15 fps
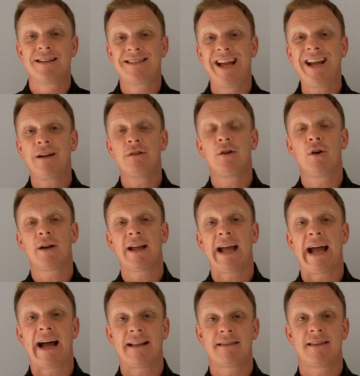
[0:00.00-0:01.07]
take a look
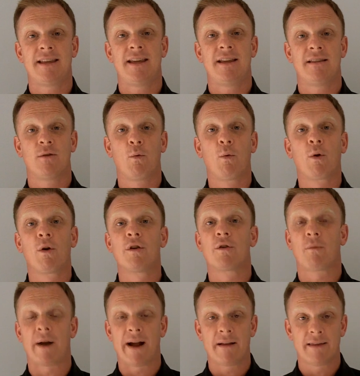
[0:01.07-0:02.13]
at the world
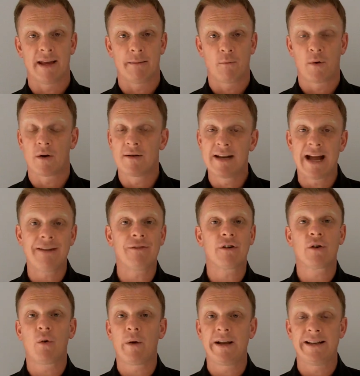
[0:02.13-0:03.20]
around them. We're never
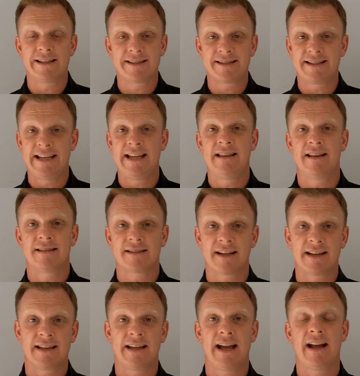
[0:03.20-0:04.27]
going to see this
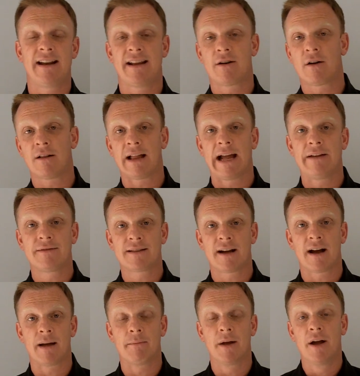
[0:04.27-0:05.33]
again in our
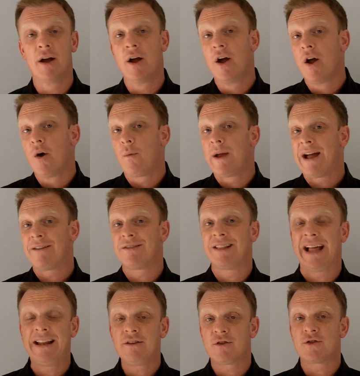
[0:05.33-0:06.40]
lifetime. We have
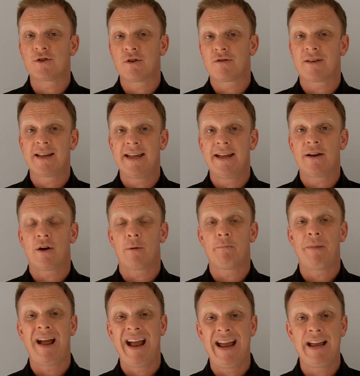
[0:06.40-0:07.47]
lenders over here
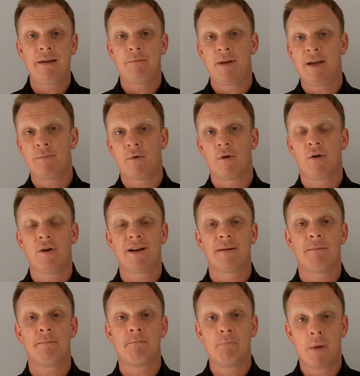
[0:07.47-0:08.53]
paying people
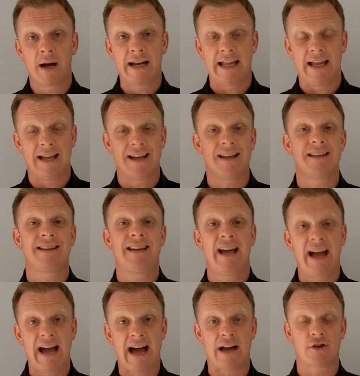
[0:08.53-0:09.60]
money,
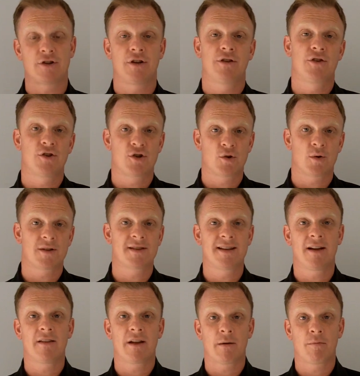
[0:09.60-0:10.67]
cash, to short
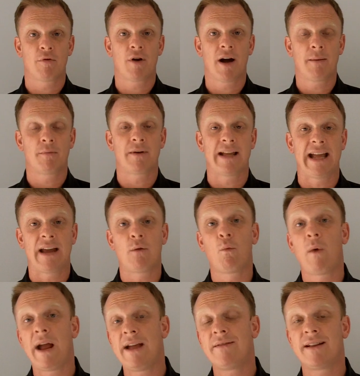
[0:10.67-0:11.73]
sale their property and
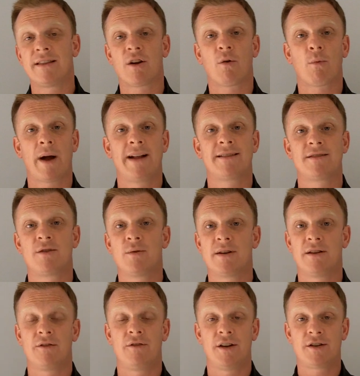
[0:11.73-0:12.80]
waiving their rights to a
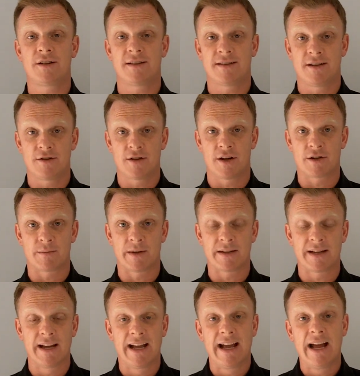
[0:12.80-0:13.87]
deficiency judgment.